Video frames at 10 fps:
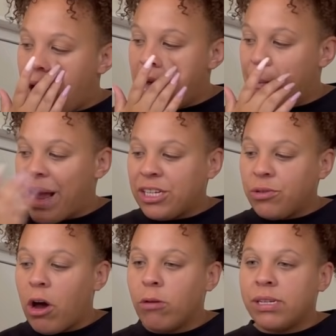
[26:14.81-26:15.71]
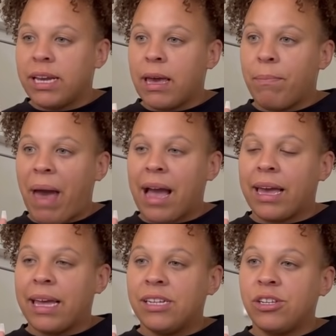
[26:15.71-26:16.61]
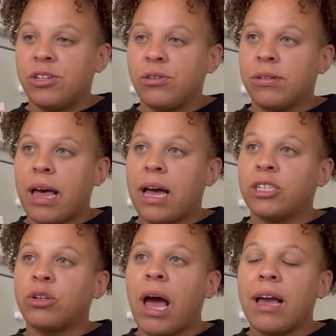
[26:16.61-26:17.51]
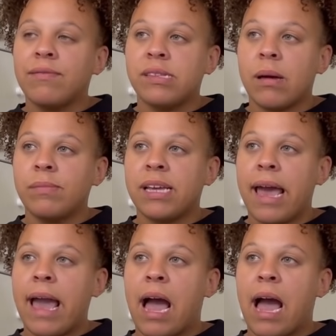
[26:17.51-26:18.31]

Um, I do hope to get back into that drive someday.